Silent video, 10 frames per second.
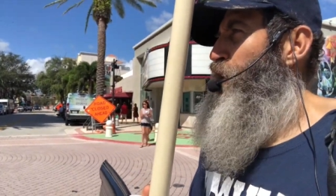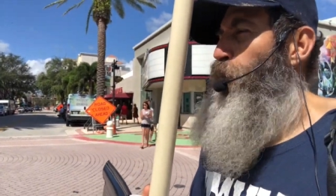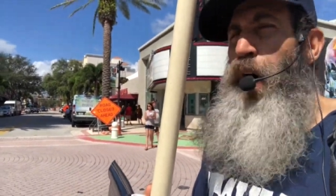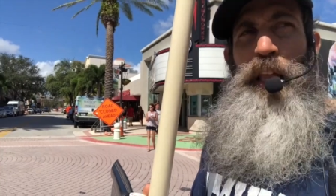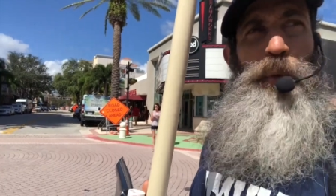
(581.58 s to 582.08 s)
they're
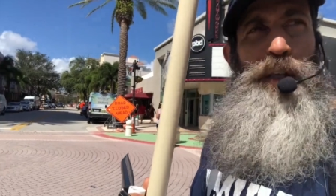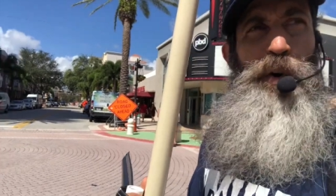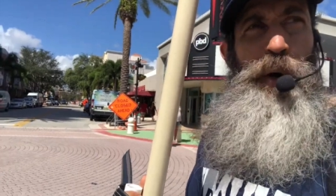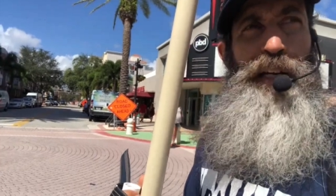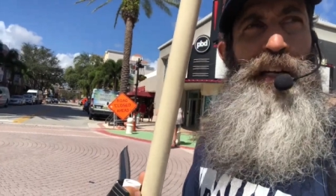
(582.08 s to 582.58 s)
dwelling with
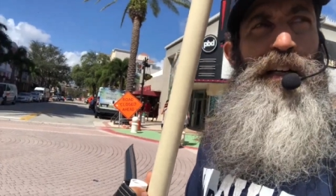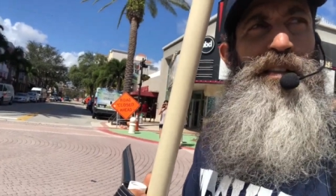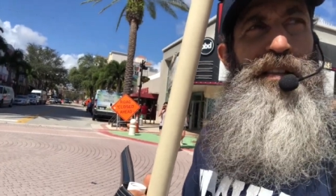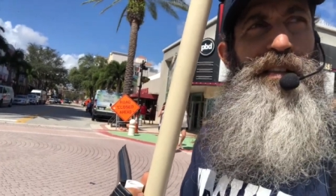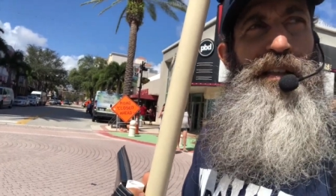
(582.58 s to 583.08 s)
the
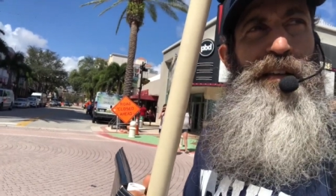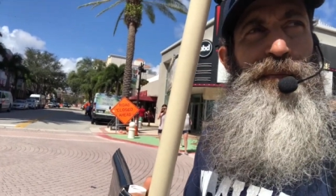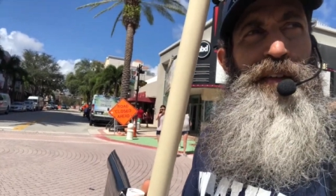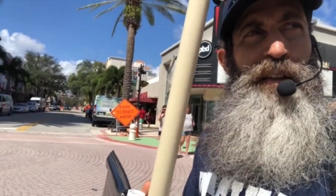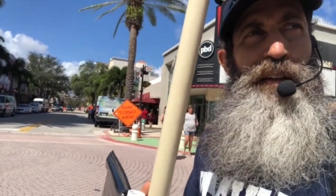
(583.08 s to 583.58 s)
wickedness.
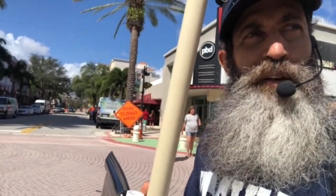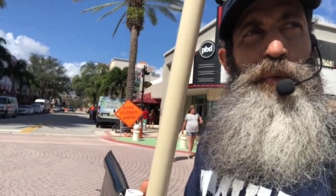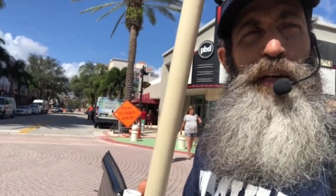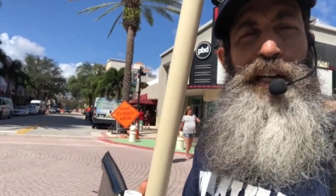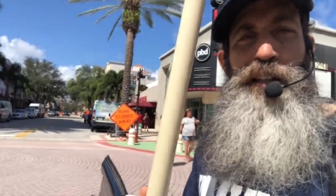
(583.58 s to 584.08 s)

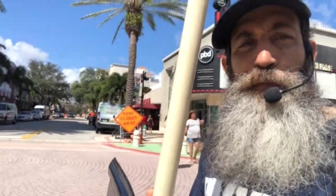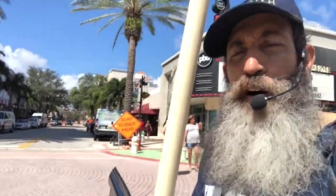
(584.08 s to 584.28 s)
We need to